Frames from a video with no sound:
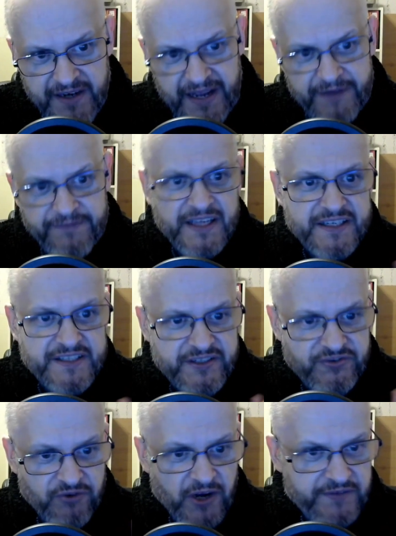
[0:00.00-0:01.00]

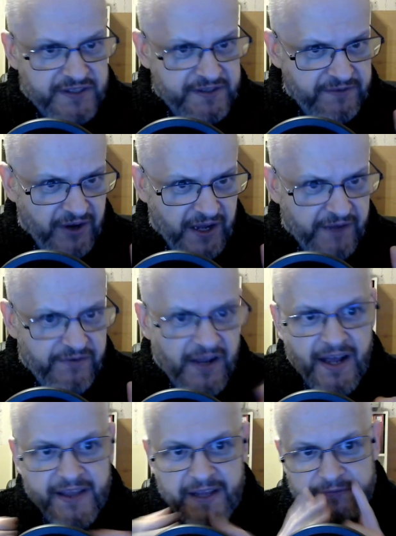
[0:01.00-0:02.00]
Netflix's Drive to Survive
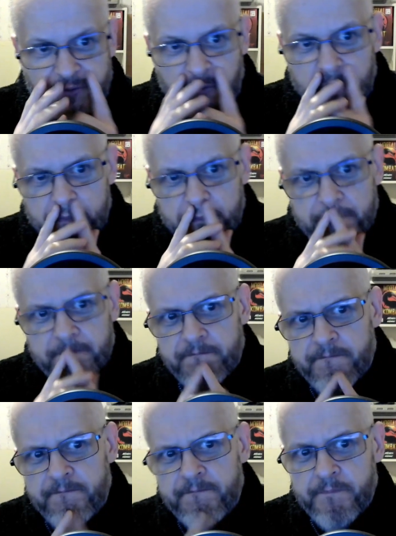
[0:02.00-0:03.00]
and they thought,
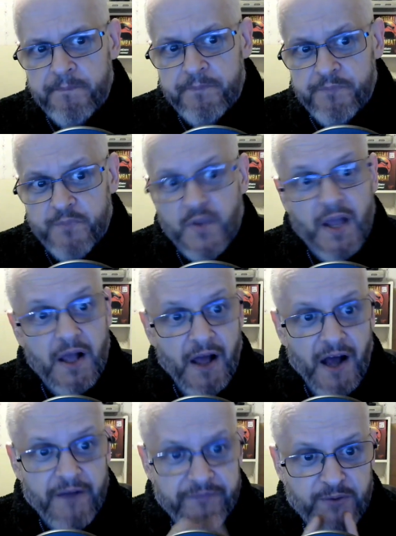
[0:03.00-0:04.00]

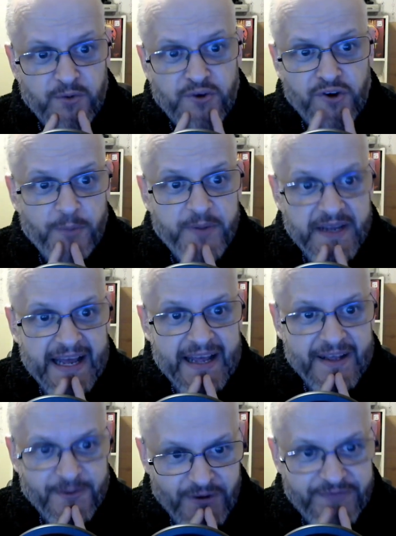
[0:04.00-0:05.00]
I think we'll copy
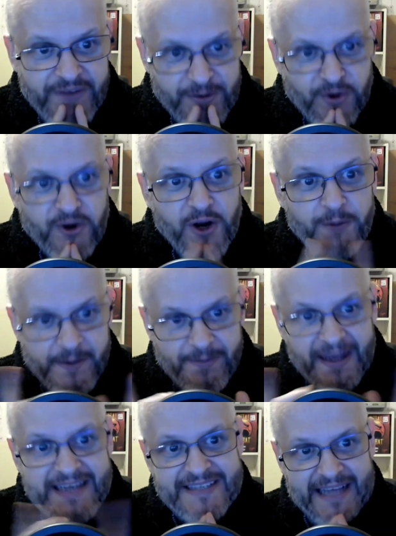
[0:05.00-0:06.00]
that. Well, I think we'll copy
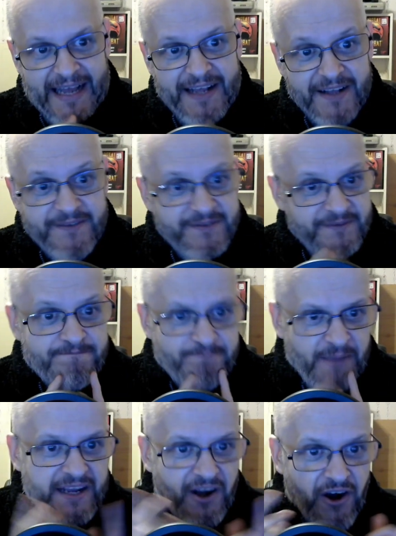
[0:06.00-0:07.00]
paste that and
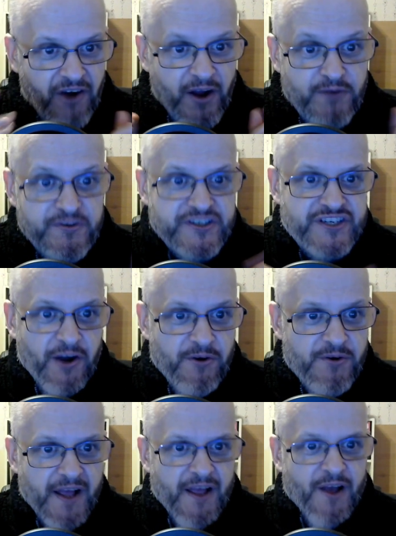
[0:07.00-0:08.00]
make our own
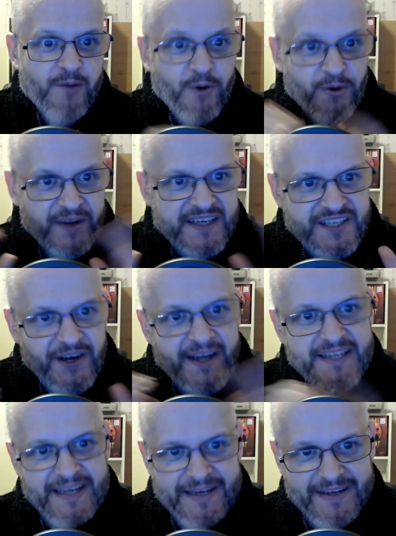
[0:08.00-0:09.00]
show more
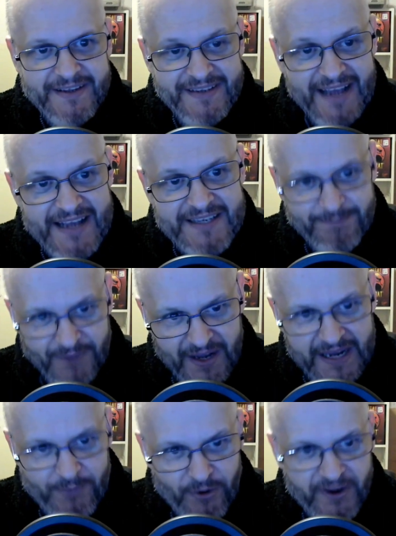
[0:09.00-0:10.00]
exciting. Yes,
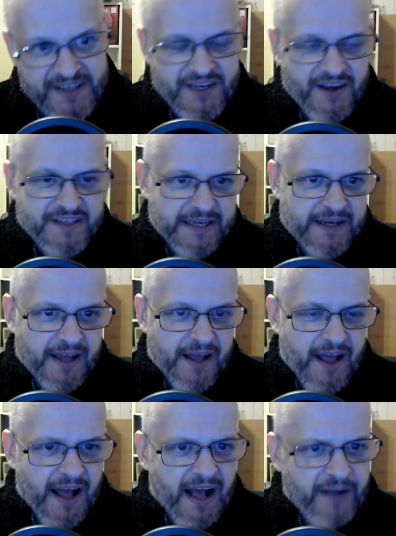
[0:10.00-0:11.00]
make it more exciting.
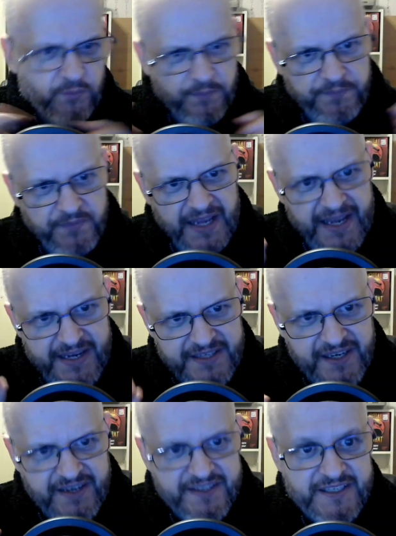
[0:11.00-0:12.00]
And
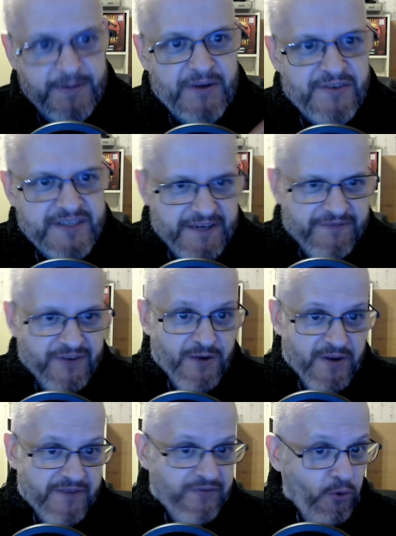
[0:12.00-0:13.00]
here's the conspiracy
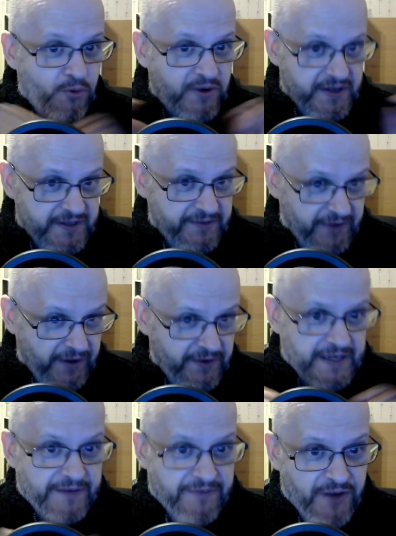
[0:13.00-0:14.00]
theory for all
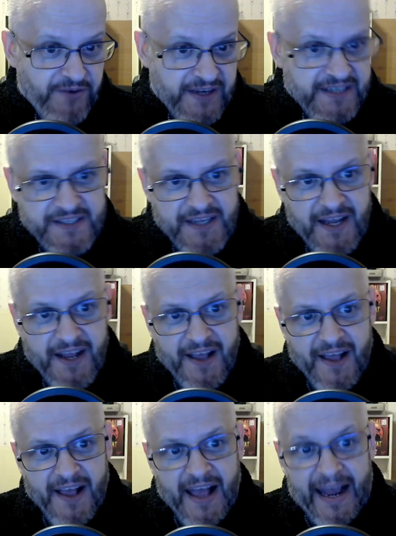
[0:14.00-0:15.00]
conspiracy theorists
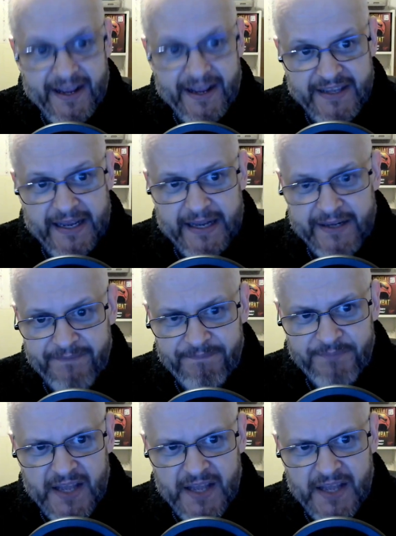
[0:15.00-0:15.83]
out there.